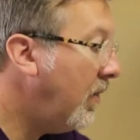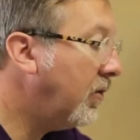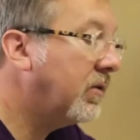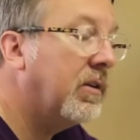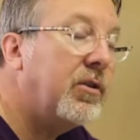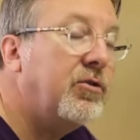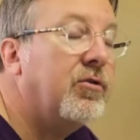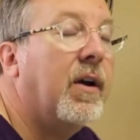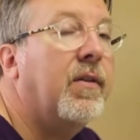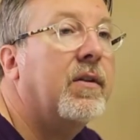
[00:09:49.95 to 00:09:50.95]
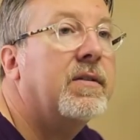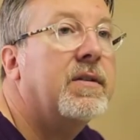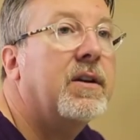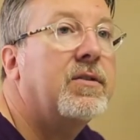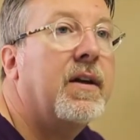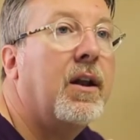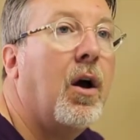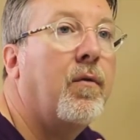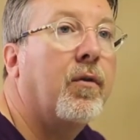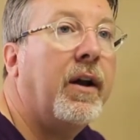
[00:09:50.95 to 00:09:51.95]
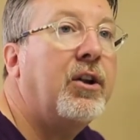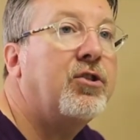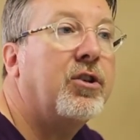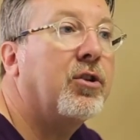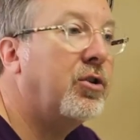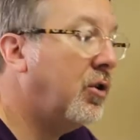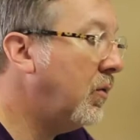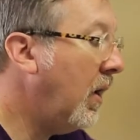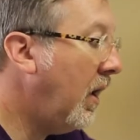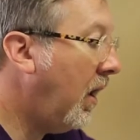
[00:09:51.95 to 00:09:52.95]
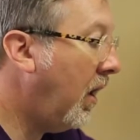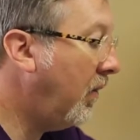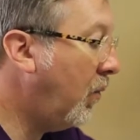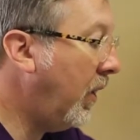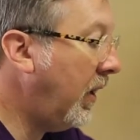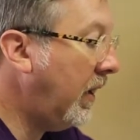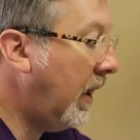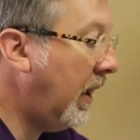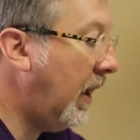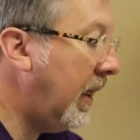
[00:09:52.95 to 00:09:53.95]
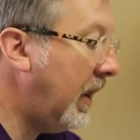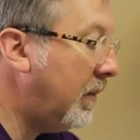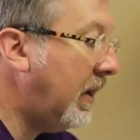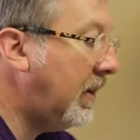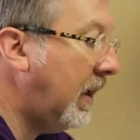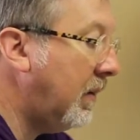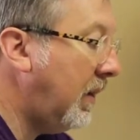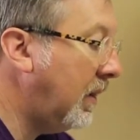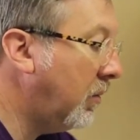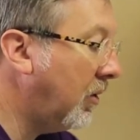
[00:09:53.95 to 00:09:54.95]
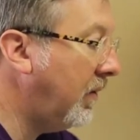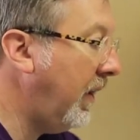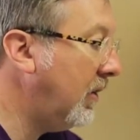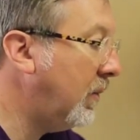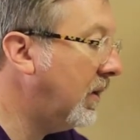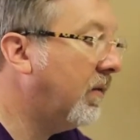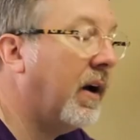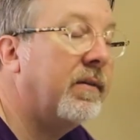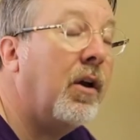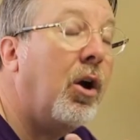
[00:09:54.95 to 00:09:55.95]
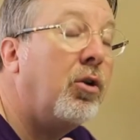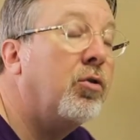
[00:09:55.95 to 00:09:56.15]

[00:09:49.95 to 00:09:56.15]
There's literature out there that says that over each year of wearing an MAD, a mandibular advancement device,